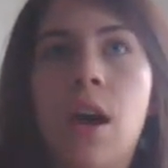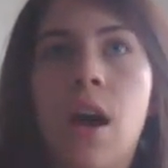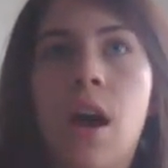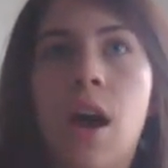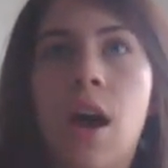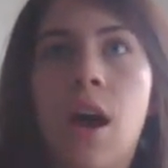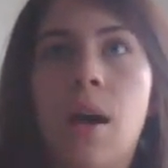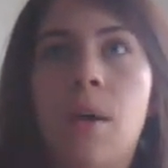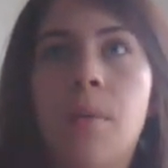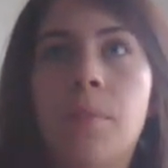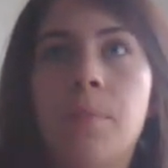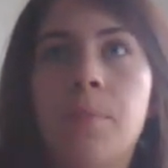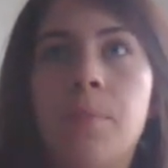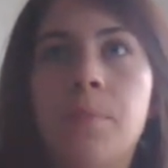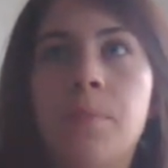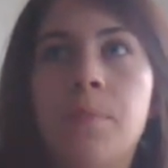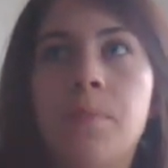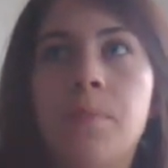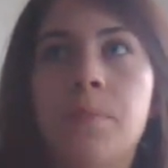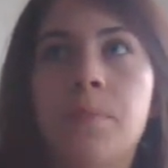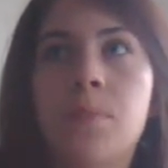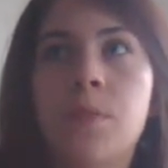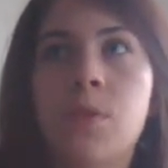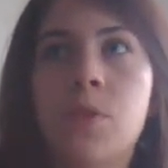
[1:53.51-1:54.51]
Um,
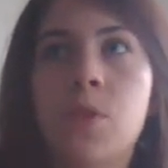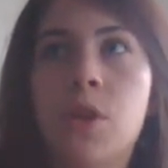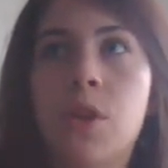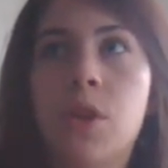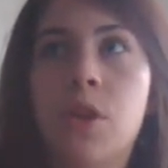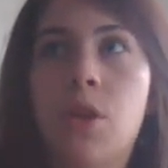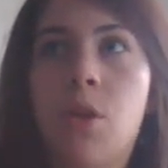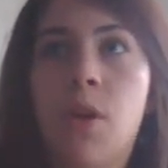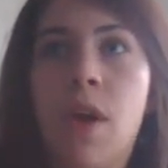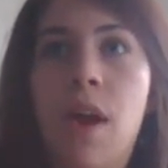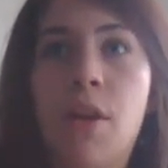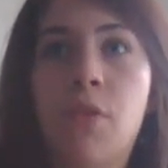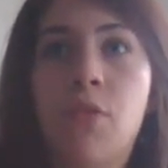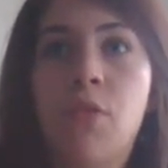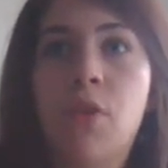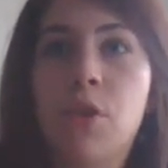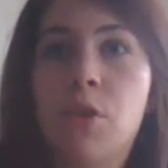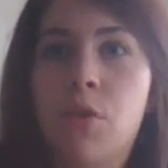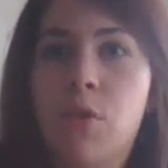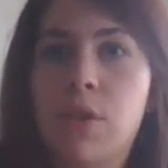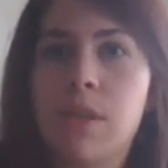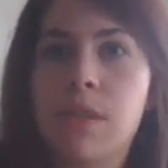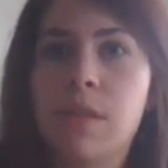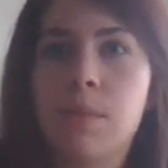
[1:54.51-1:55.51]
so, you know, every
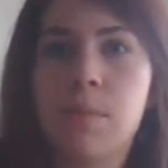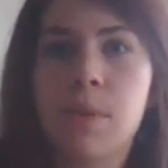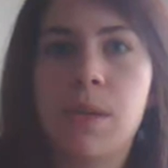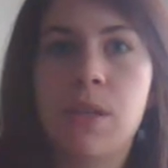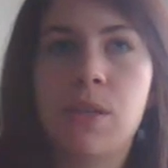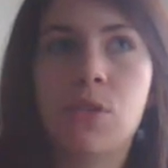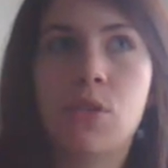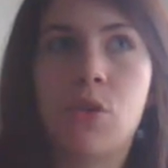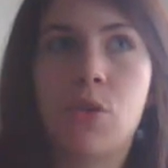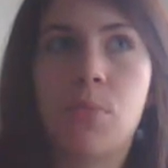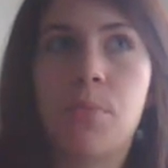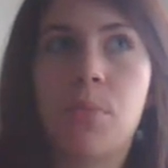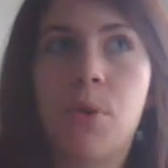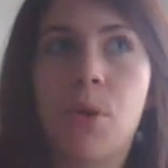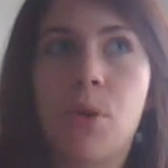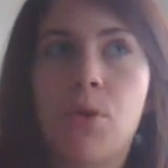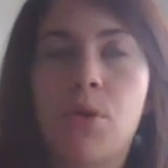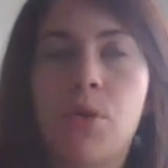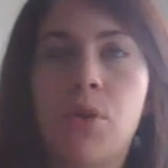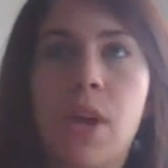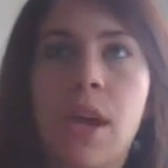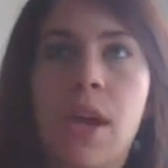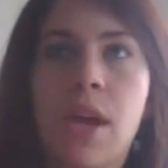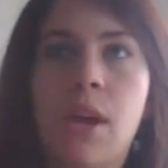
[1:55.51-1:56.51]
Christmas or
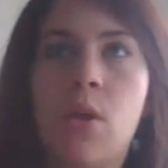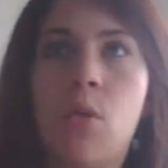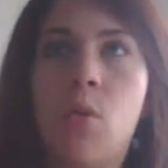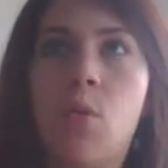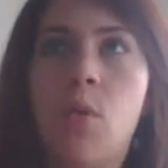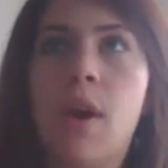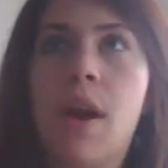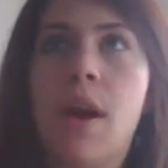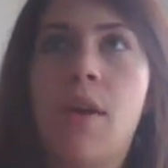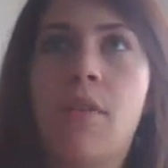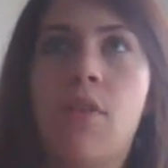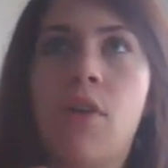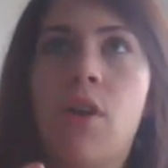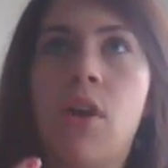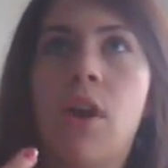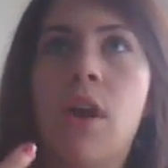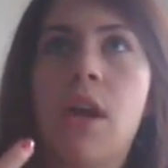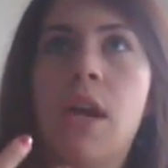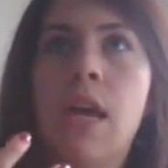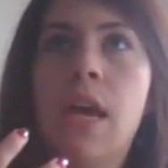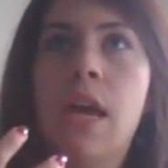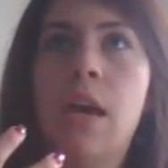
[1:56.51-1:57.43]
birthday or whatever,